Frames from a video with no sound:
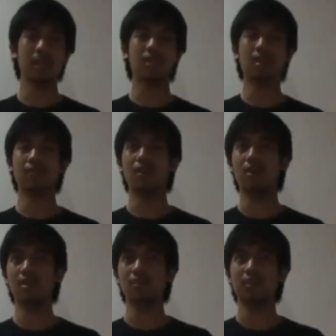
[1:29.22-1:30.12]
but there have
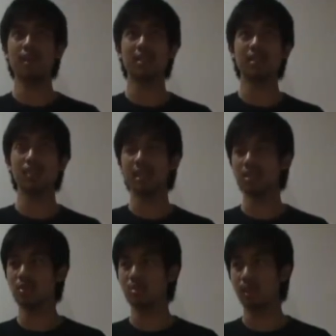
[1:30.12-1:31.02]
also been some
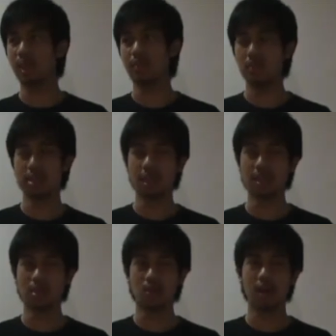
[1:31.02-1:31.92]
issues with that
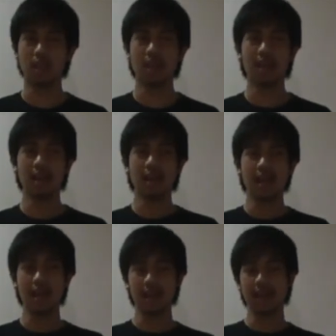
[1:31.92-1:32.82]
particular one,
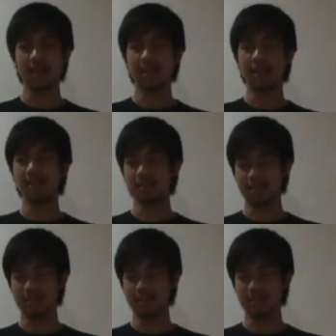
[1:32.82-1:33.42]
and